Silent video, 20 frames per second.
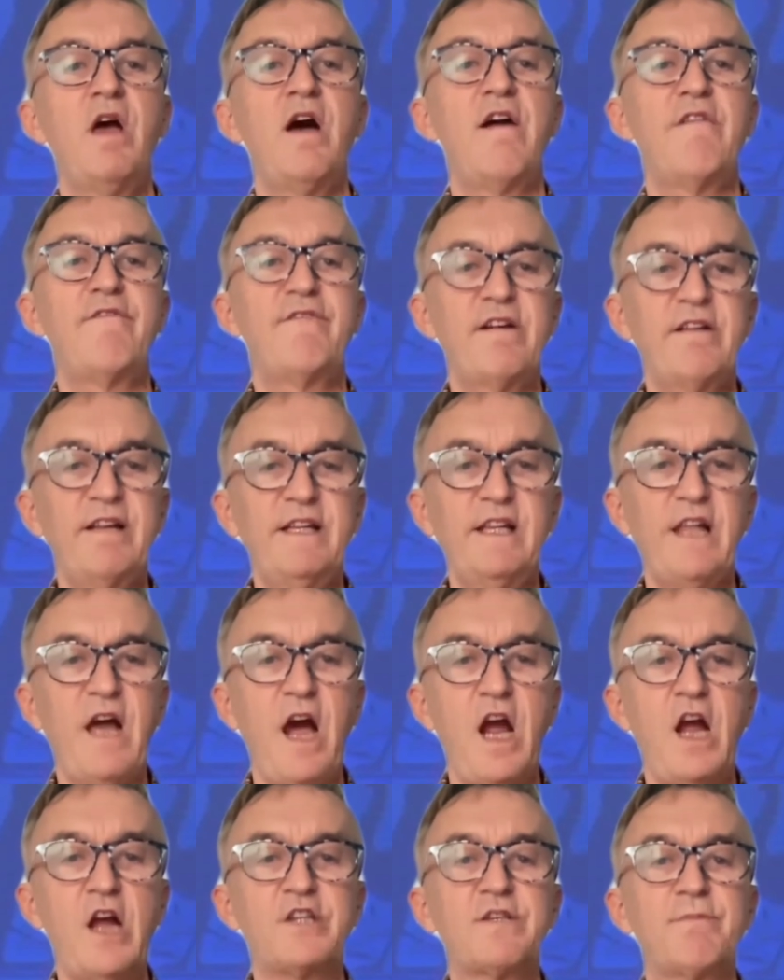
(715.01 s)
a very
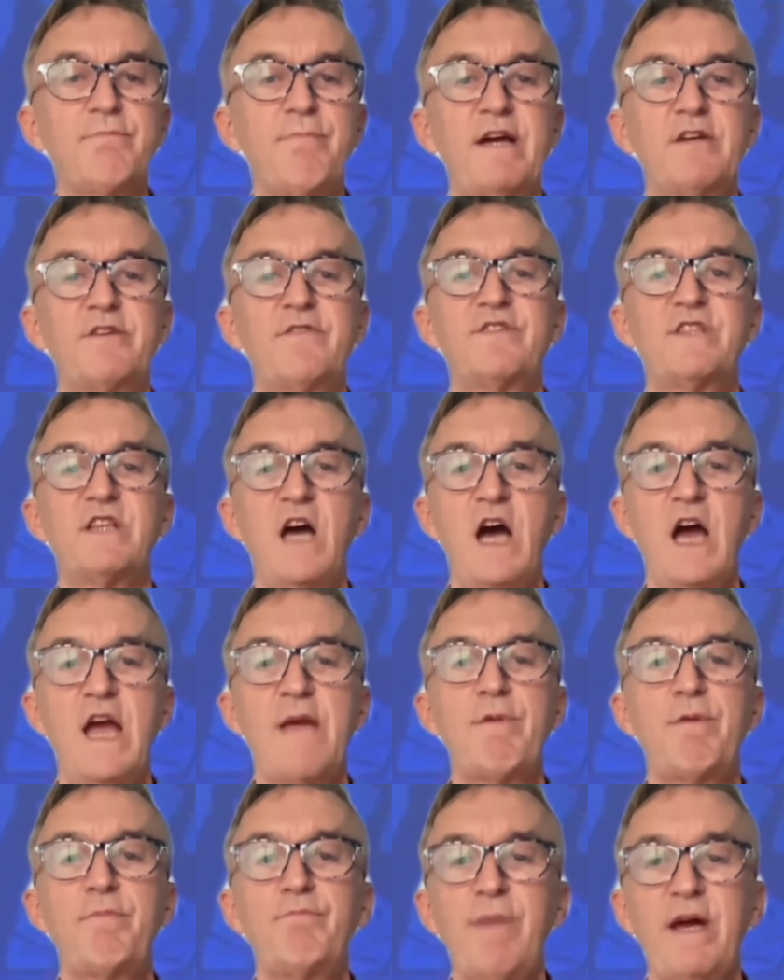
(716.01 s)
large amount of time and